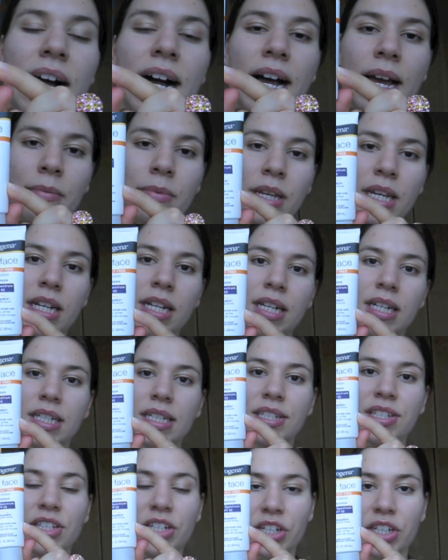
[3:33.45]
I mean,
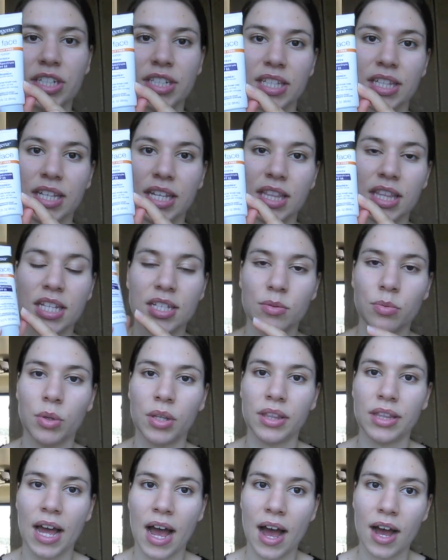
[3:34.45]
seriously, this
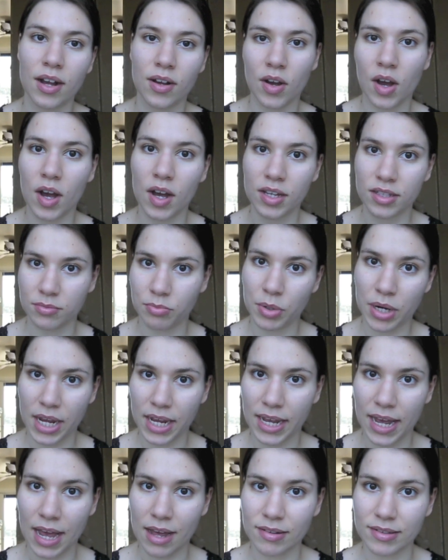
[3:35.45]
will not cause
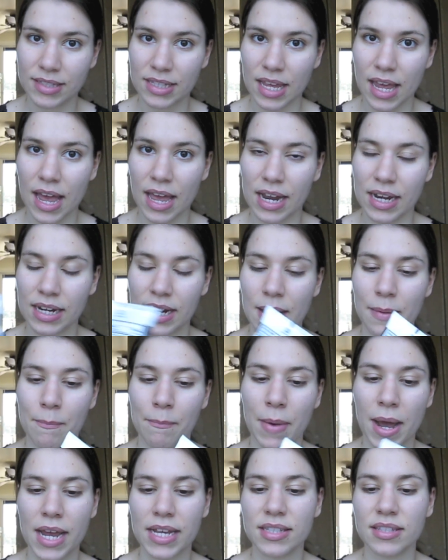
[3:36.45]
breakouts. And
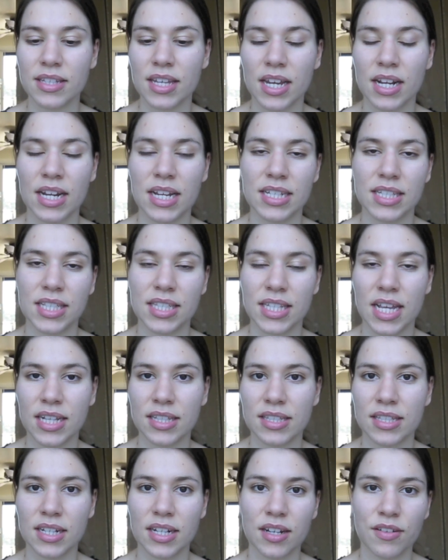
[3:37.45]
my skin is
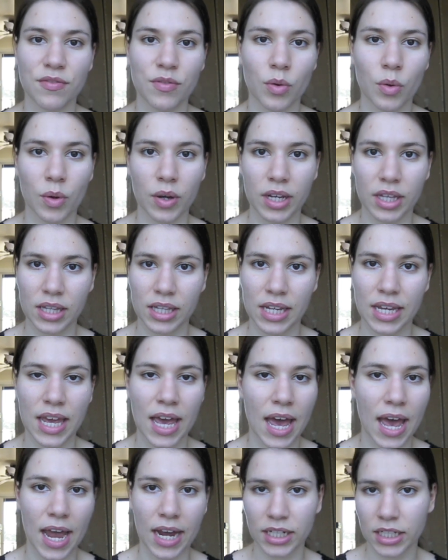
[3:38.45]
sensitive, oily,
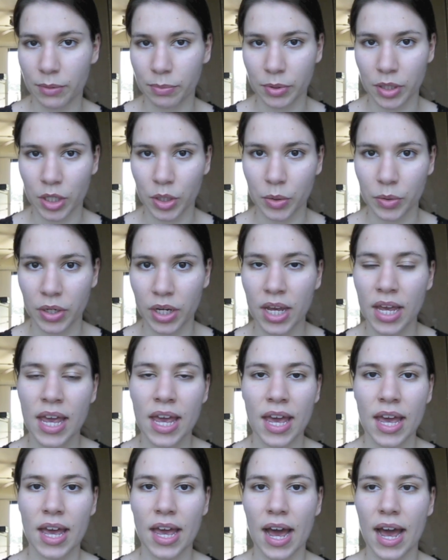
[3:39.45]
acne prone.
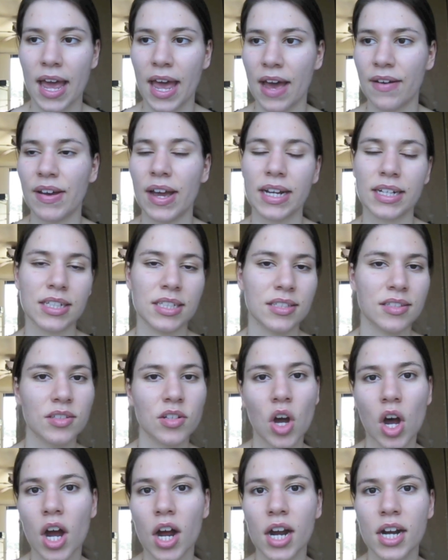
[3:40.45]
I have acne
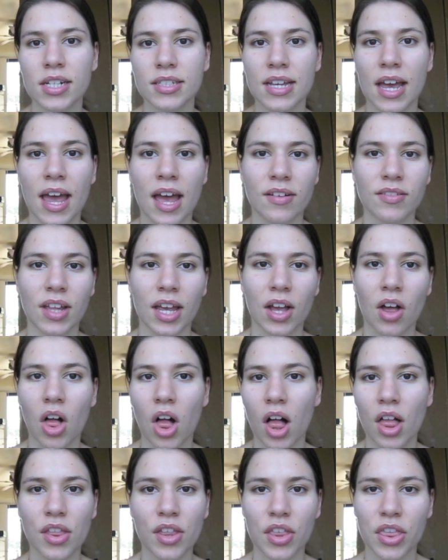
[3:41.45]
scars. I have like
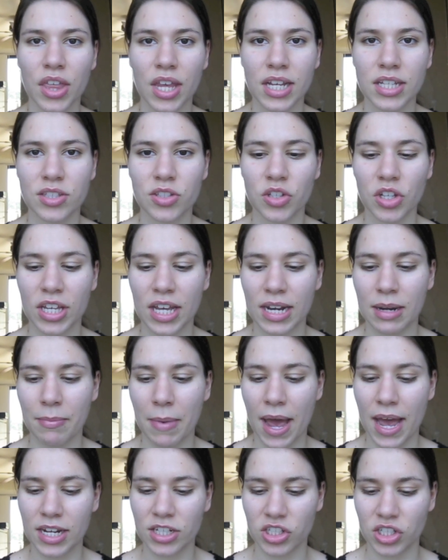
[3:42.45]
all the things you can
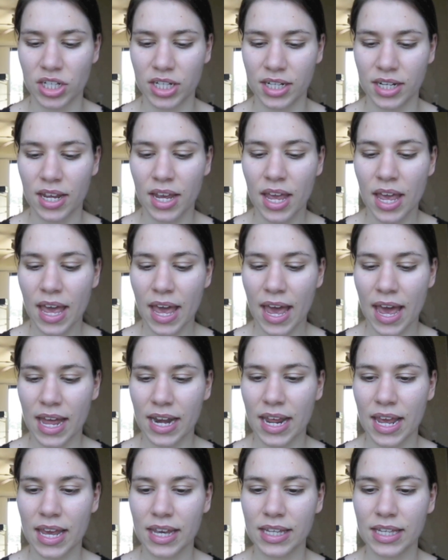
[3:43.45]
imagine.
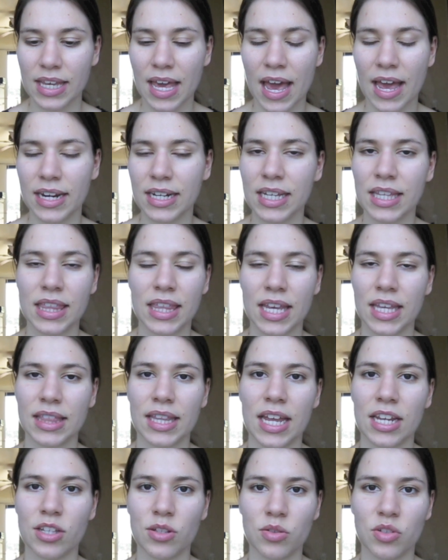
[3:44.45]
And
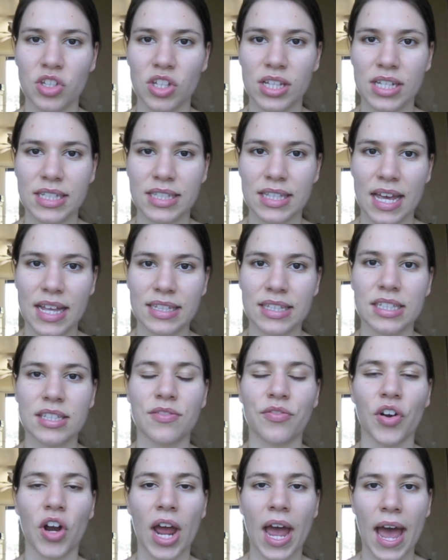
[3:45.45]
anything that usually says
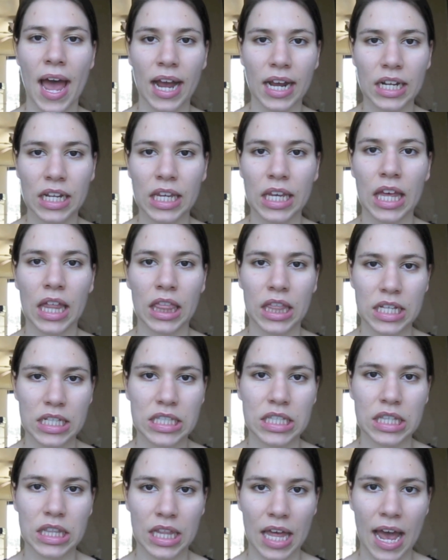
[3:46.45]
it's for acne and
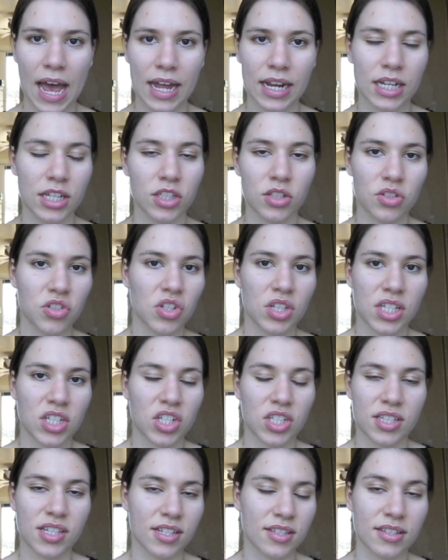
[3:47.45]
this and that, it usually
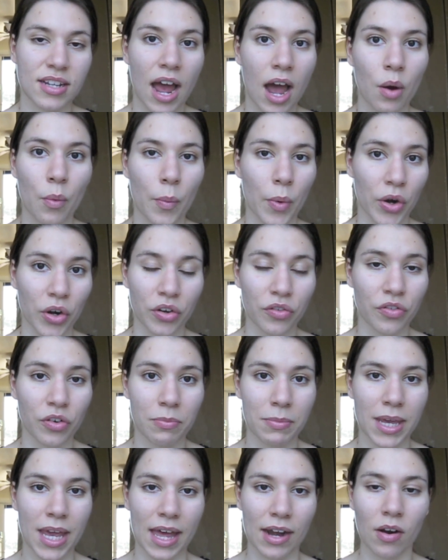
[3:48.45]
just does not work
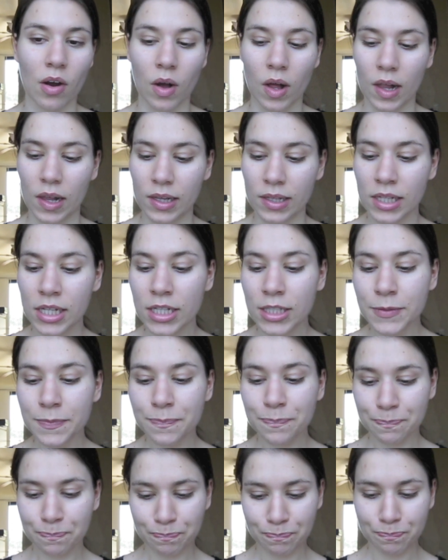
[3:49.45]
for me at all.
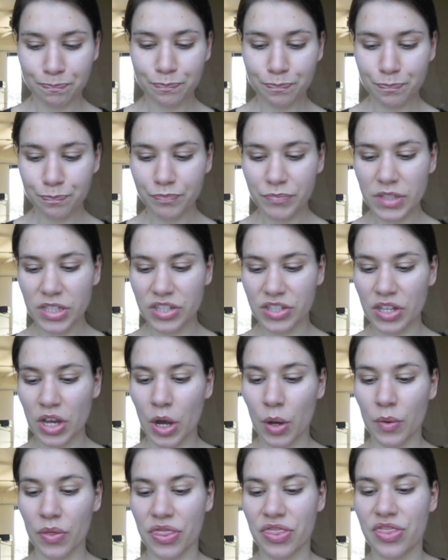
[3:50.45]

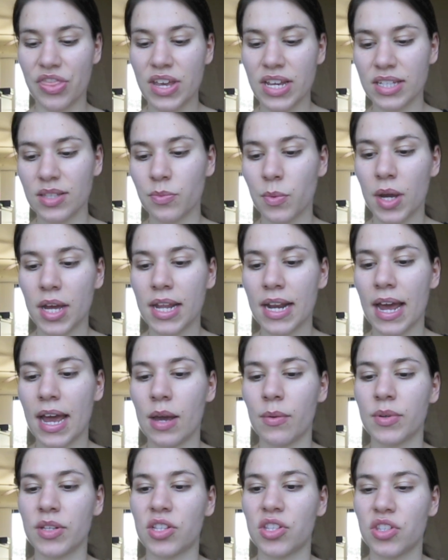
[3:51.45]
So this one,
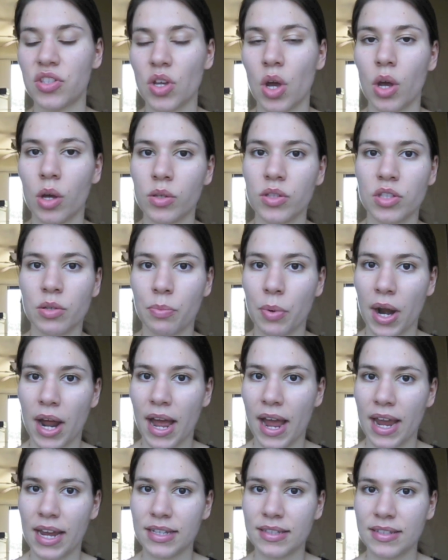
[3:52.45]
I was so
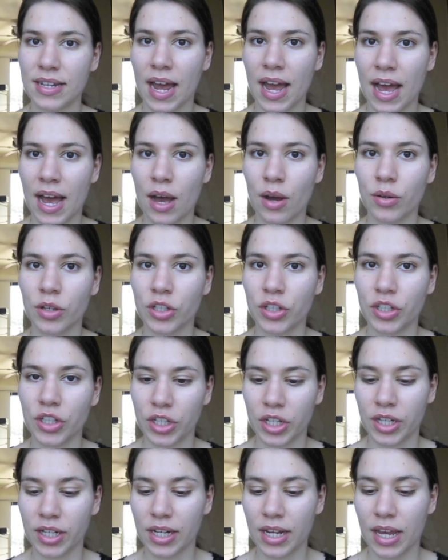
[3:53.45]
surprised how
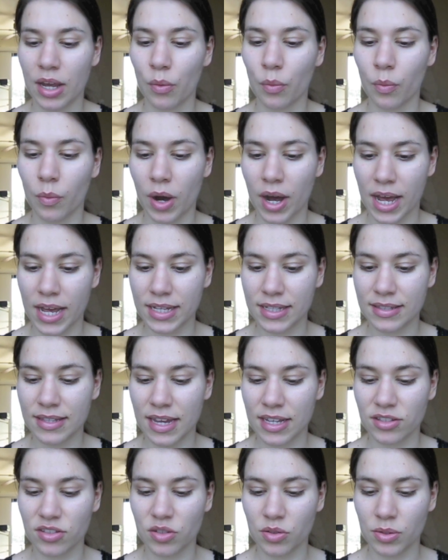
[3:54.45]
good it was
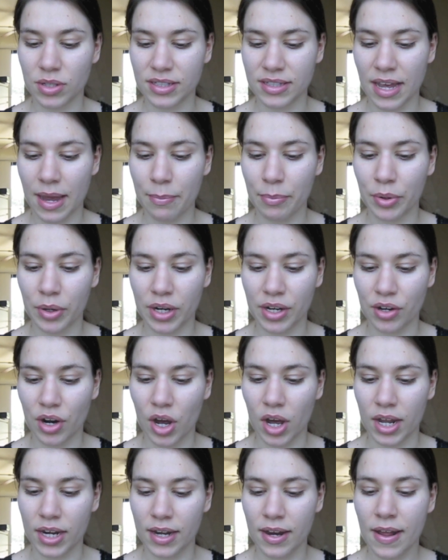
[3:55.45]
as soon as I put it
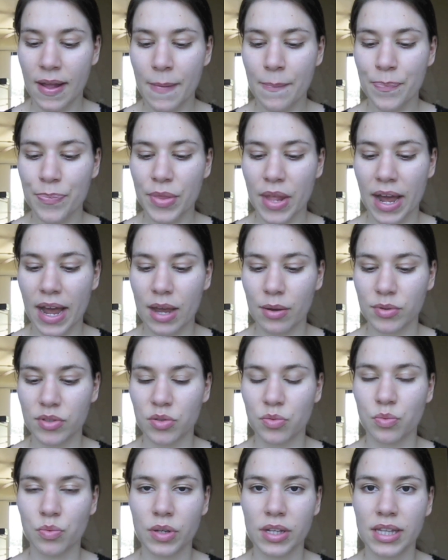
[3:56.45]
on. I
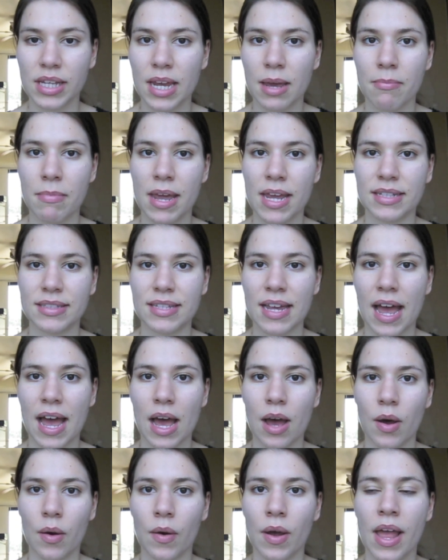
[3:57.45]
was really amazed
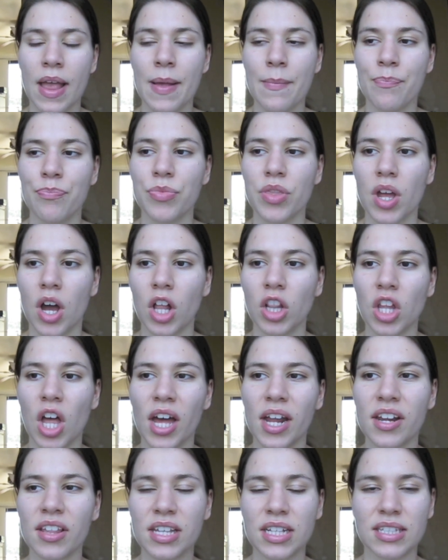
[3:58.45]
how a
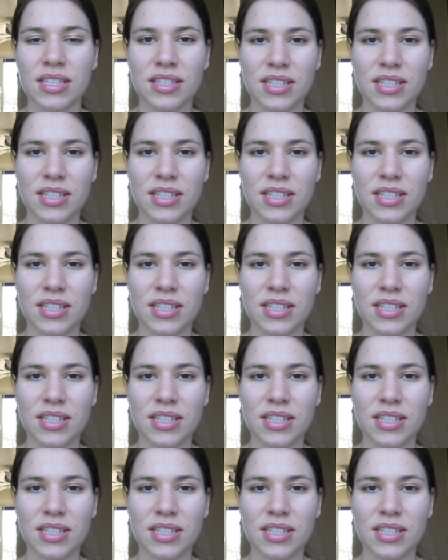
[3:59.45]
lot of these